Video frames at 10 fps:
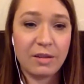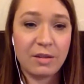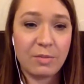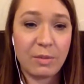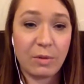
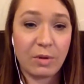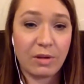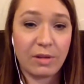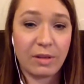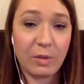
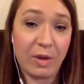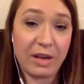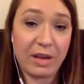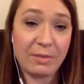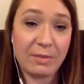people that were
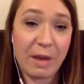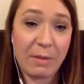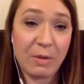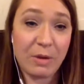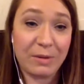ready to buy
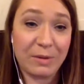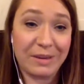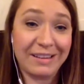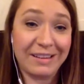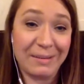my book when
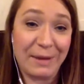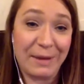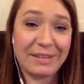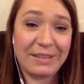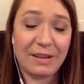it did come
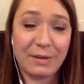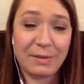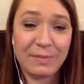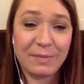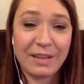out.
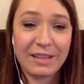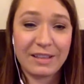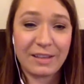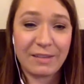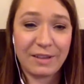So
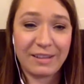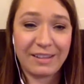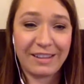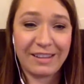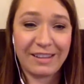
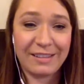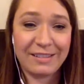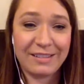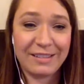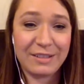definitely
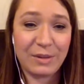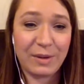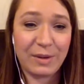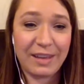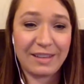do
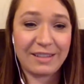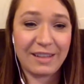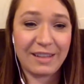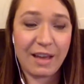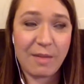it.
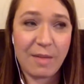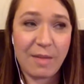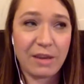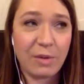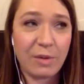
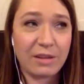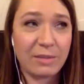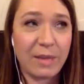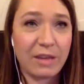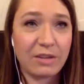And you want
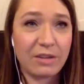to make,